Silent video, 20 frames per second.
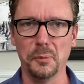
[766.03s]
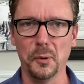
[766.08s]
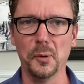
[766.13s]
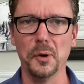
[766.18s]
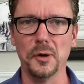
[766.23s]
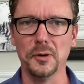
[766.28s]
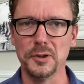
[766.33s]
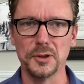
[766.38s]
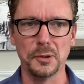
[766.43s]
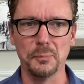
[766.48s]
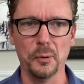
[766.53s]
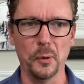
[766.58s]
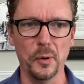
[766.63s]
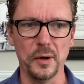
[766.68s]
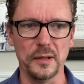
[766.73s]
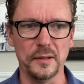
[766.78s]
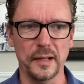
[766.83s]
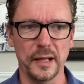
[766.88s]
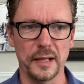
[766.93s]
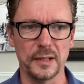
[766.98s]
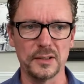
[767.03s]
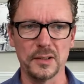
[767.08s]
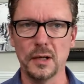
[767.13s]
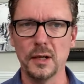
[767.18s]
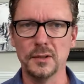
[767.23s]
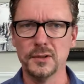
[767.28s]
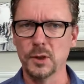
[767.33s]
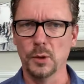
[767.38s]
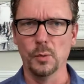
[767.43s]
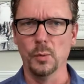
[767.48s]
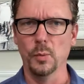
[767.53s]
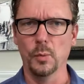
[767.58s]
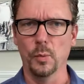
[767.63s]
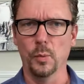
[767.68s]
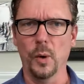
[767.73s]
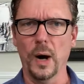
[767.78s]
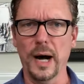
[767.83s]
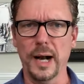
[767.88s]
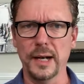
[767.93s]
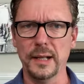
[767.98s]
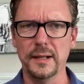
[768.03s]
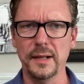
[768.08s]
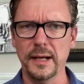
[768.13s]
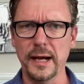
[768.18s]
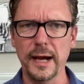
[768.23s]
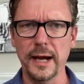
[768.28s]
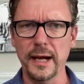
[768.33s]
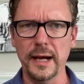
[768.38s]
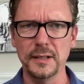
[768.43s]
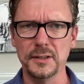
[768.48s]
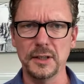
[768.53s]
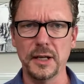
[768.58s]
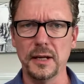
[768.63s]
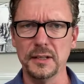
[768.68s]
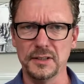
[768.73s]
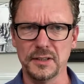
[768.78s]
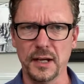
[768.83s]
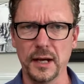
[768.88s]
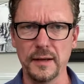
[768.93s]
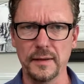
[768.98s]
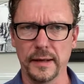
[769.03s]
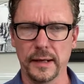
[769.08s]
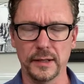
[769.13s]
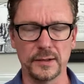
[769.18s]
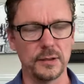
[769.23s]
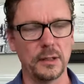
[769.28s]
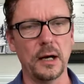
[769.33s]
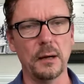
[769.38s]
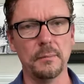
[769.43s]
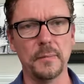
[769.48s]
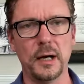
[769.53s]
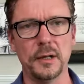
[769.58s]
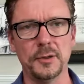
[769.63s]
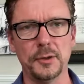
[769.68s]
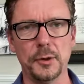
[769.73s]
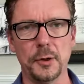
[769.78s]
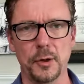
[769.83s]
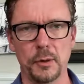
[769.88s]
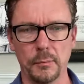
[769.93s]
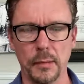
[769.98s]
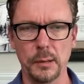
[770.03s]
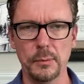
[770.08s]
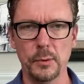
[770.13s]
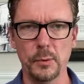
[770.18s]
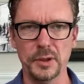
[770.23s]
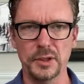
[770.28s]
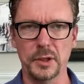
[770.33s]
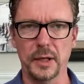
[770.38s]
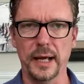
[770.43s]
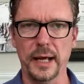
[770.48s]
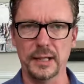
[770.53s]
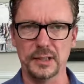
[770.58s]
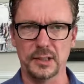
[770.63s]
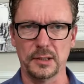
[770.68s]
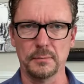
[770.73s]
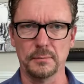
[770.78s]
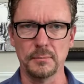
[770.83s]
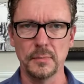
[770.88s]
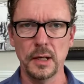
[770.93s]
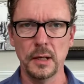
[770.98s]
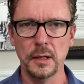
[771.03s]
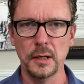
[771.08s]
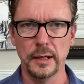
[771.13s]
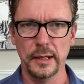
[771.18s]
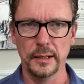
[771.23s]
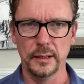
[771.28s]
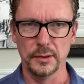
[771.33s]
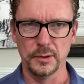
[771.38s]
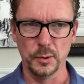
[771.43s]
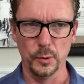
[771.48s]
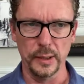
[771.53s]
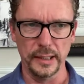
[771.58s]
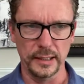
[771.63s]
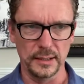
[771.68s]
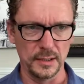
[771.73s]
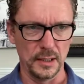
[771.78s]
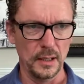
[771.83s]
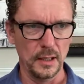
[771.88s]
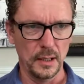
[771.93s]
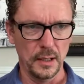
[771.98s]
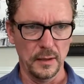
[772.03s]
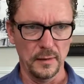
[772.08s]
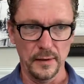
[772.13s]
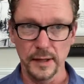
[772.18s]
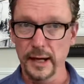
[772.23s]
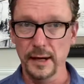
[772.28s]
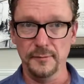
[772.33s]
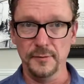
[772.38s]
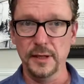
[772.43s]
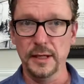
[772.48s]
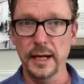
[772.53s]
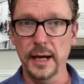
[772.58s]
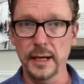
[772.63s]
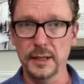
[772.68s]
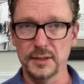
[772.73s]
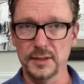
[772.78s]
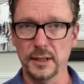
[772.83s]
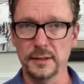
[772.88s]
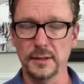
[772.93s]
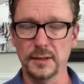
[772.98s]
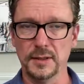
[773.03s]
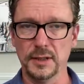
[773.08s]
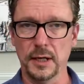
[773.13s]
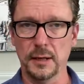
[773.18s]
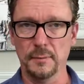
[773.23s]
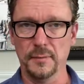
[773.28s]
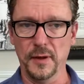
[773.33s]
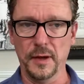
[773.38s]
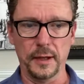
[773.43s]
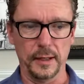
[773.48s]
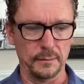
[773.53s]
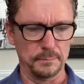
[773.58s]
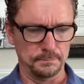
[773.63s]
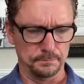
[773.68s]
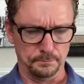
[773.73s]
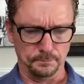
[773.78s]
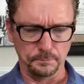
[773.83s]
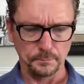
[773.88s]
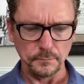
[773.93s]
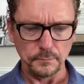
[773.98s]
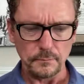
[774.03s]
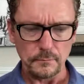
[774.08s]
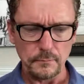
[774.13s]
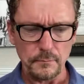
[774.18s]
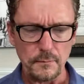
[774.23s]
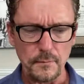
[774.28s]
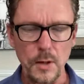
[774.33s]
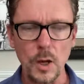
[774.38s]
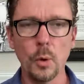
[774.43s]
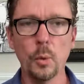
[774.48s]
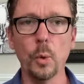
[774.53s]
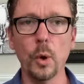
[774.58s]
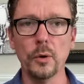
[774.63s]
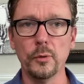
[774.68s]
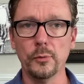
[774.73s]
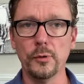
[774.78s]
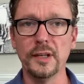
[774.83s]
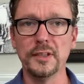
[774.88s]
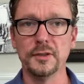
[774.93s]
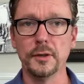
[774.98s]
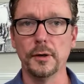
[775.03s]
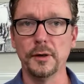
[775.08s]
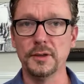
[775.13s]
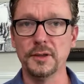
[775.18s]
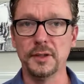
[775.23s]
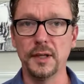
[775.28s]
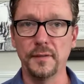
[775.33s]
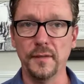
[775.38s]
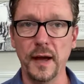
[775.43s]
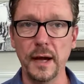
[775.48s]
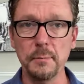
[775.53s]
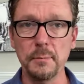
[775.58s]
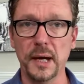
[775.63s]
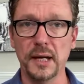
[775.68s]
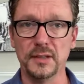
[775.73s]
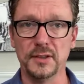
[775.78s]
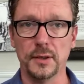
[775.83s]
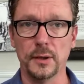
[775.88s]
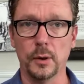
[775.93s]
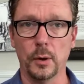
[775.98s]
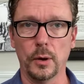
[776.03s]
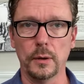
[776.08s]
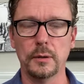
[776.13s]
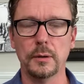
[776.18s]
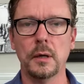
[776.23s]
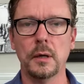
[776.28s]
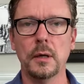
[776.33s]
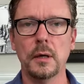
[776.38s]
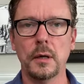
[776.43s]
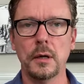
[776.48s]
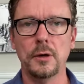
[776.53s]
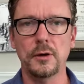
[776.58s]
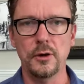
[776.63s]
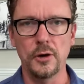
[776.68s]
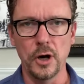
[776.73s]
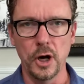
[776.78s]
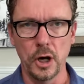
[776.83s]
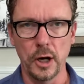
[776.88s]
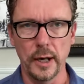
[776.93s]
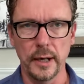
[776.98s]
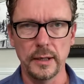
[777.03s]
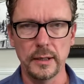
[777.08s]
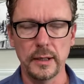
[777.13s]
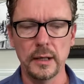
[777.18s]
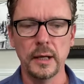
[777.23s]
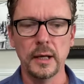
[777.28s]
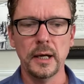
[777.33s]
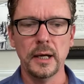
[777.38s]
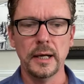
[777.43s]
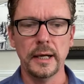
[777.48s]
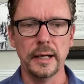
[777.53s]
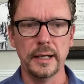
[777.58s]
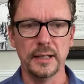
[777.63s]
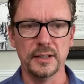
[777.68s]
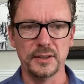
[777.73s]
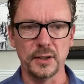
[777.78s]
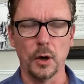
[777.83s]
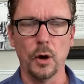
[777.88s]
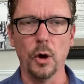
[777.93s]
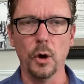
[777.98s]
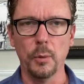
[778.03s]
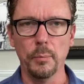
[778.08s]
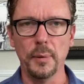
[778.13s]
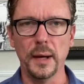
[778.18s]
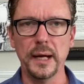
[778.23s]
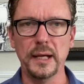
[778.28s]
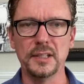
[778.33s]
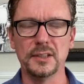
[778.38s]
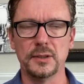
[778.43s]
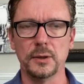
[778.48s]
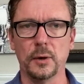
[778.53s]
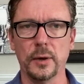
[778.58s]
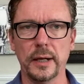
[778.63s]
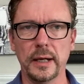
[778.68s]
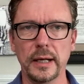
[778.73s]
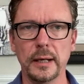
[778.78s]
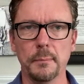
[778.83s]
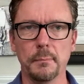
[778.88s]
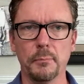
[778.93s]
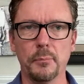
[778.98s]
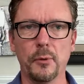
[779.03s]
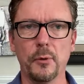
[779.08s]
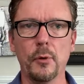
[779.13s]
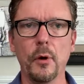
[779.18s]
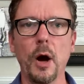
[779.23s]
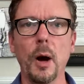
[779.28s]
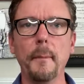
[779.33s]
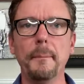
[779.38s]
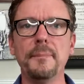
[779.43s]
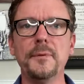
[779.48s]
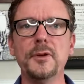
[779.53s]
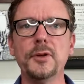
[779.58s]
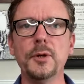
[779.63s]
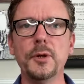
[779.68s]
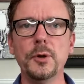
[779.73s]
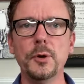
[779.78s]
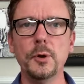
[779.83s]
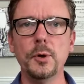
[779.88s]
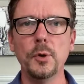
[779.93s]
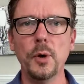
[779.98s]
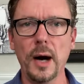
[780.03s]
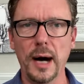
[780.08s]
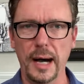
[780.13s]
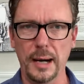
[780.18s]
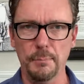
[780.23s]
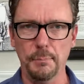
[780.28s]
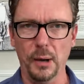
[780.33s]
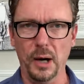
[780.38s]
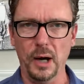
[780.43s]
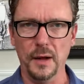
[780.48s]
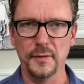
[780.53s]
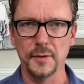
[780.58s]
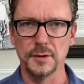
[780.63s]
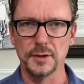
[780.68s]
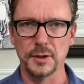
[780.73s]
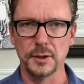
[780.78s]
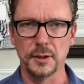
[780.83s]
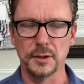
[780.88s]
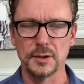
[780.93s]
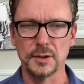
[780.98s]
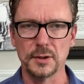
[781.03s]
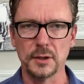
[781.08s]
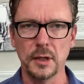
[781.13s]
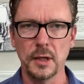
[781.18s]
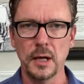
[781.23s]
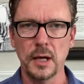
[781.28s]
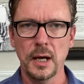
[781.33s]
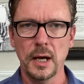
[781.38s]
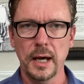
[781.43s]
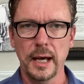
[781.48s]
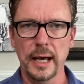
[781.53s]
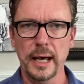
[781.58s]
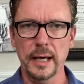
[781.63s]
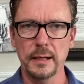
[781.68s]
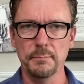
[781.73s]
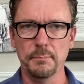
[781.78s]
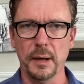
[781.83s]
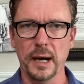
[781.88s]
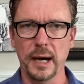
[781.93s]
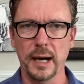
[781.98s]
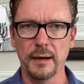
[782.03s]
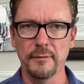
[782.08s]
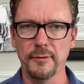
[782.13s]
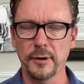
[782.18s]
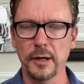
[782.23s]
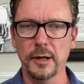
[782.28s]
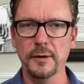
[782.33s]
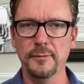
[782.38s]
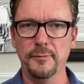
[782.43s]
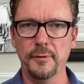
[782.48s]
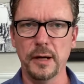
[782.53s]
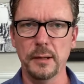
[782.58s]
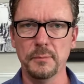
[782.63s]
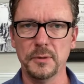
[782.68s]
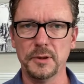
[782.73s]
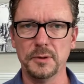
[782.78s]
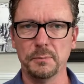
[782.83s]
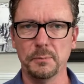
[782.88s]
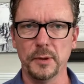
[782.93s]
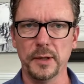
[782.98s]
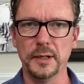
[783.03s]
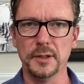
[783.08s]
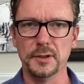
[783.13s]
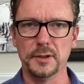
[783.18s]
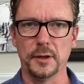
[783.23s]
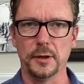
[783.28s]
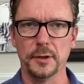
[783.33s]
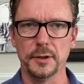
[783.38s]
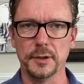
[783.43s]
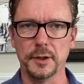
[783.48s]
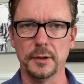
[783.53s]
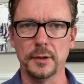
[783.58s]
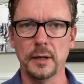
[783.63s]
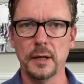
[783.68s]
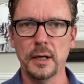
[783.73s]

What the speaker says: supporting this. So why did the AHA say this? I'm not sure. Maybe we should ask them in a tweet. The FDA said the same thing. What research did they base it on? None. It is all based on an impromptu hypothesis had by a very famous British surgeon